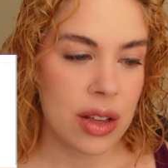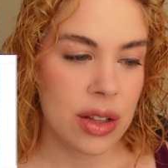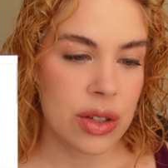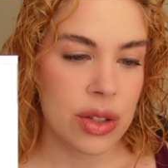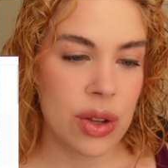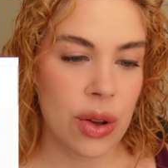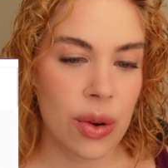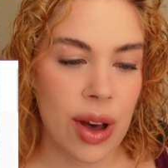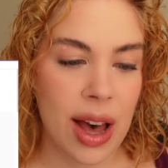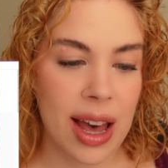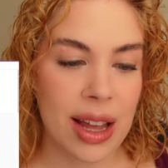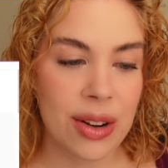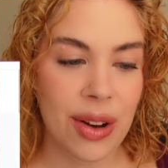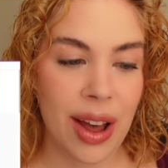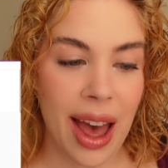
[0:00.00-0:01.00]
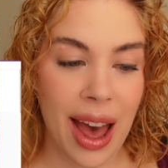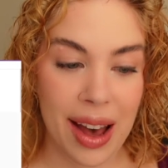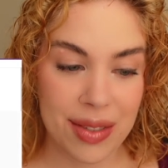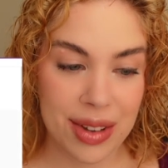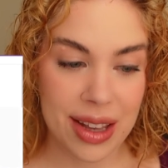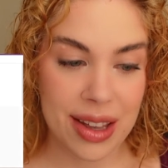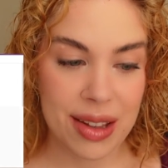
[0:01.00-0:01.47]
So I don't
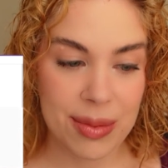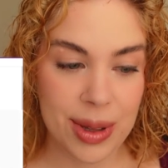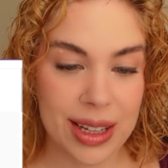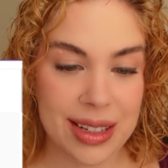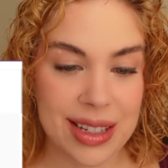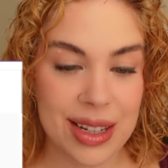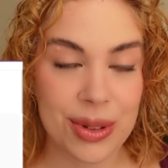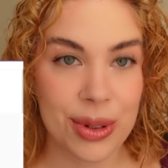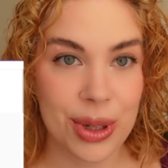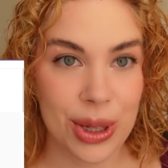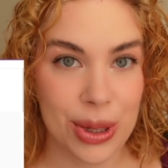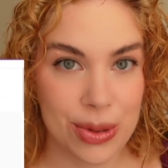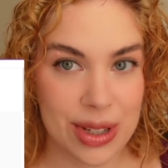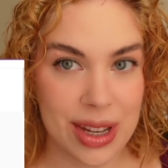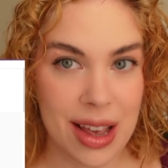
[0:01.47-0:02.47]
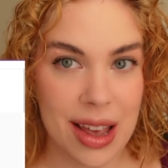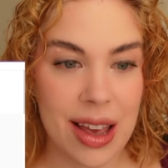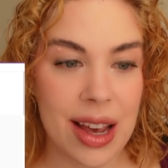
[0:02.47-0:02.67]
have it because I don't use it.